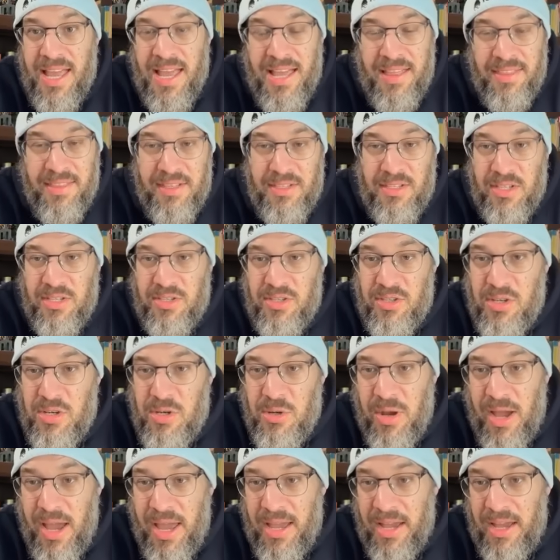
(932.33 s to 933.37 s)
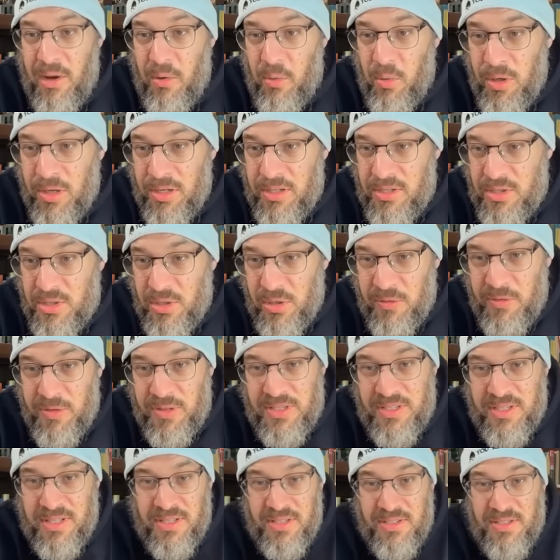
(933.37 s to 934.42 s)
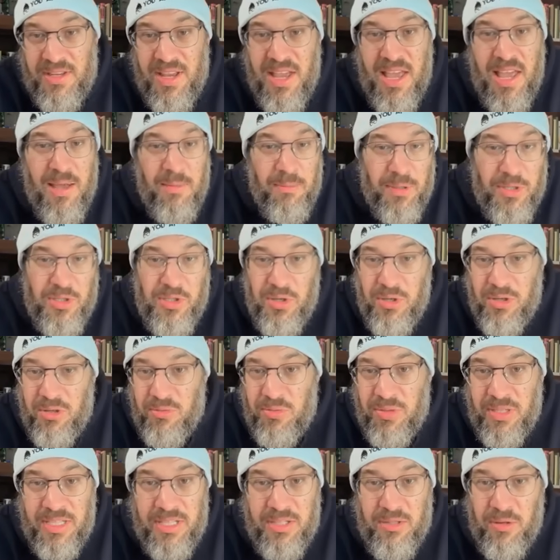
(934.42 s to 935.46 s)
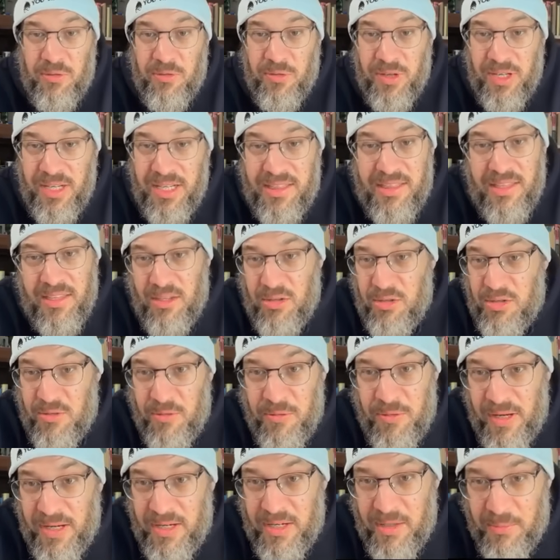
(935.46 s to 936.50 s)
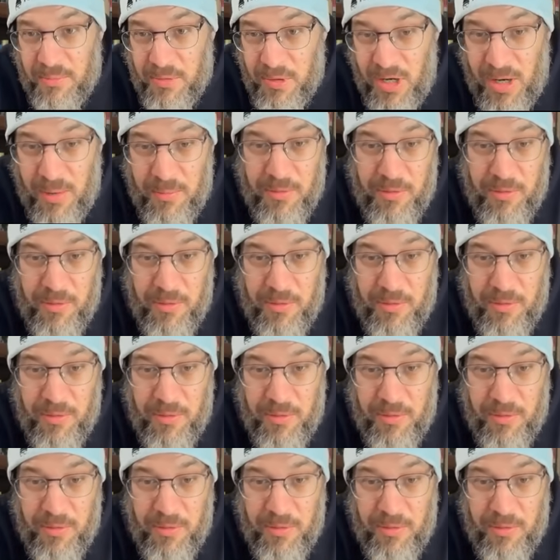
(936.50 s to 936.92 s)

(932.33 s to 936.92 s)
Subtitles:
This is new AI work surfaces, but you could really do it for anything you defined a prompt